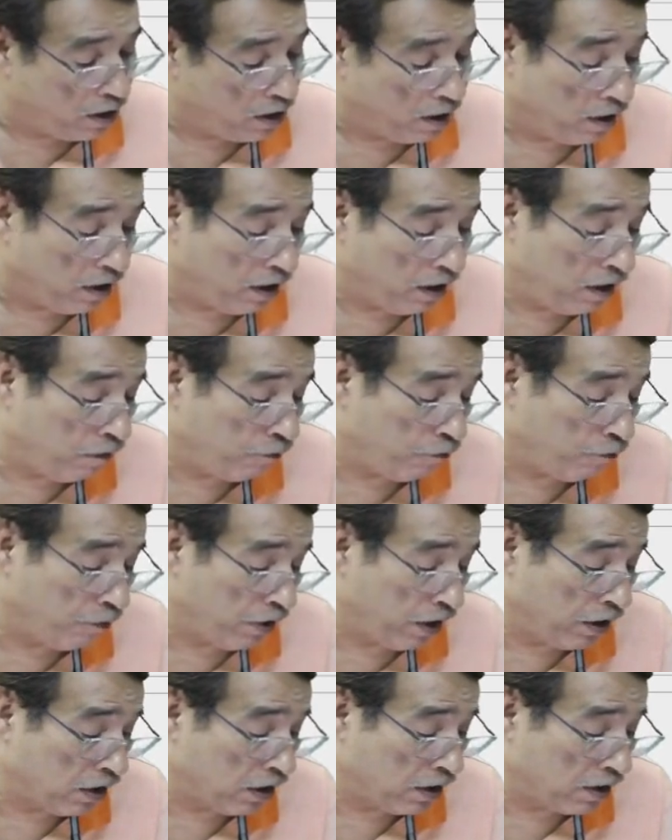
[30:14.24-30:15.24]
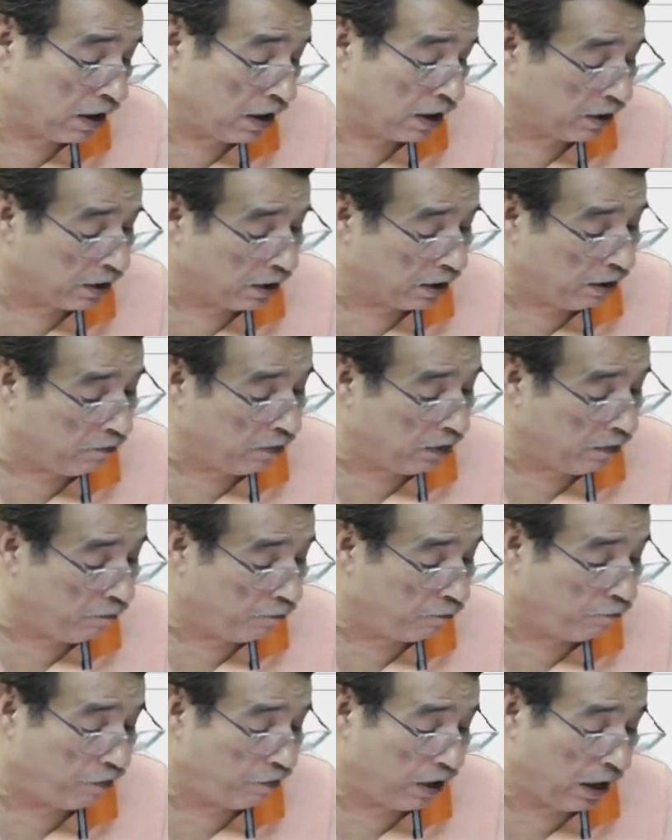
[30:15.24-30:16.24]
If wages are given,
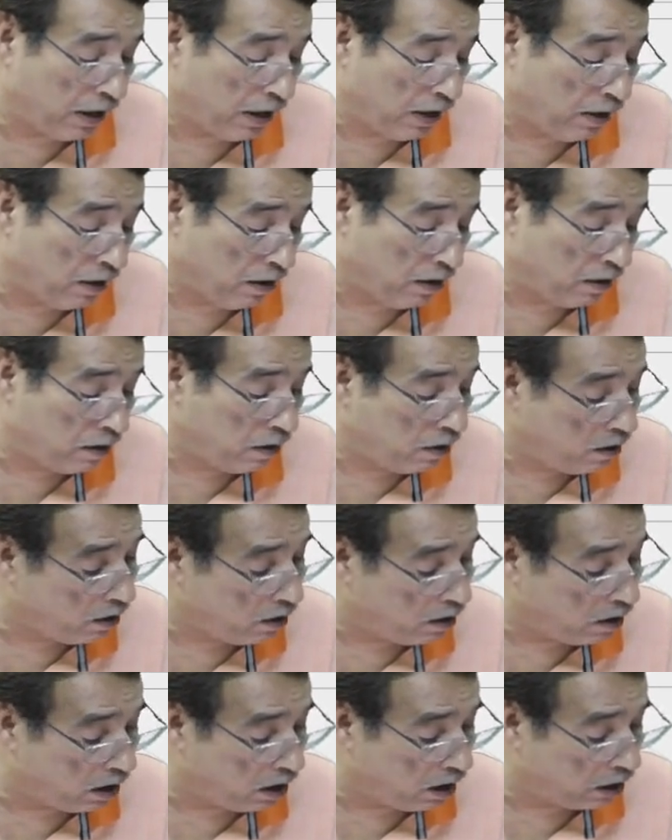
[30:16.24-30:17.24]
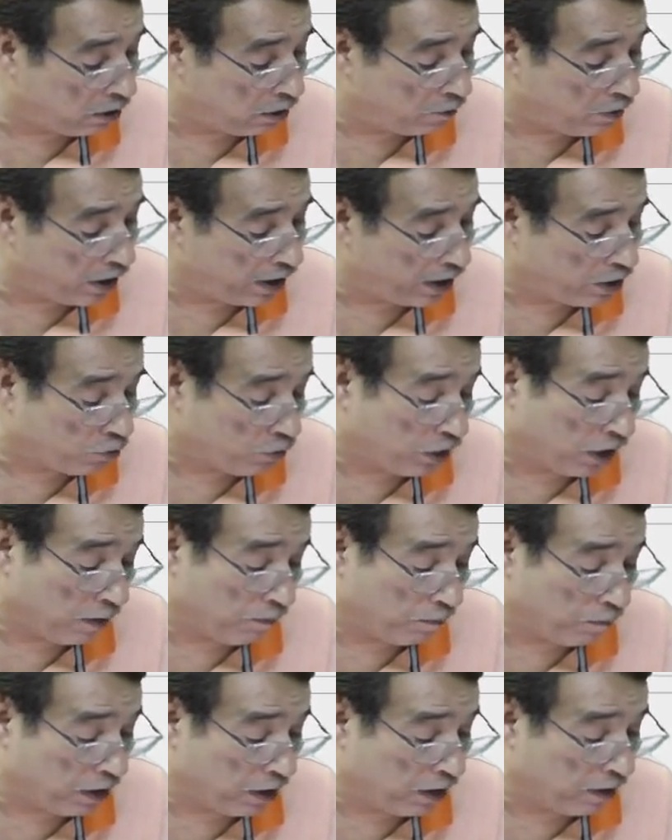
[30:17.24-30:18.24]
fine. Otherwise, we can
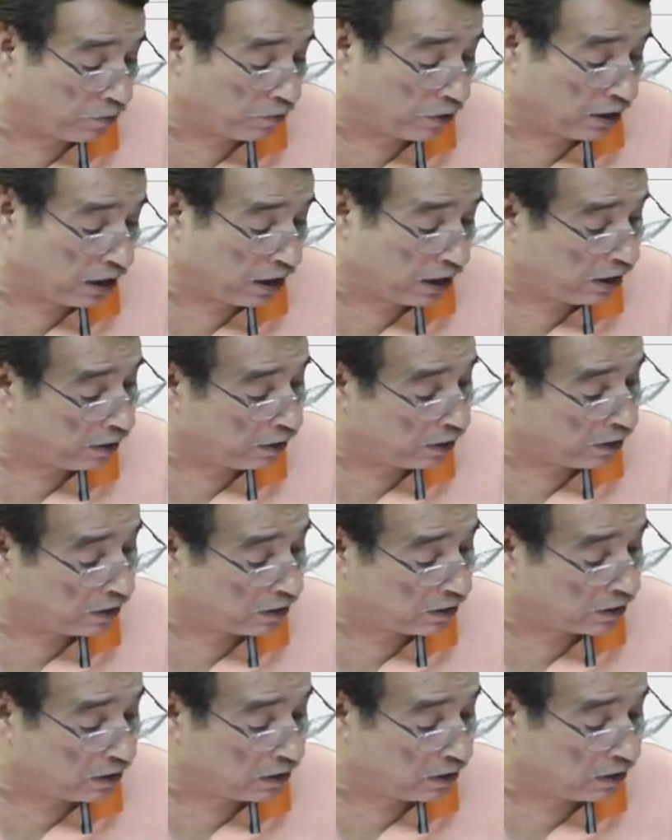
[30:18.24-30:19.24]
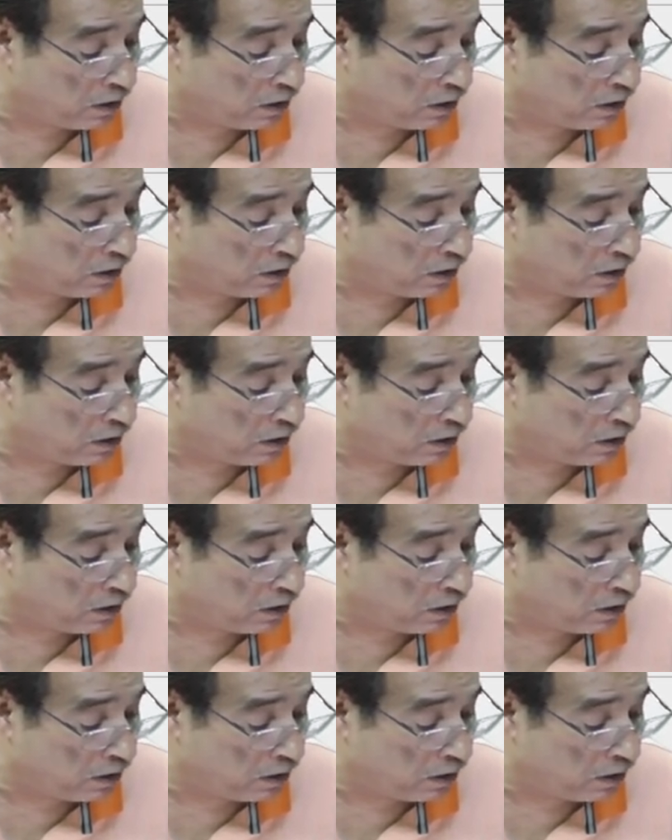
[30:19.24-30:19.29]
pick up salaries.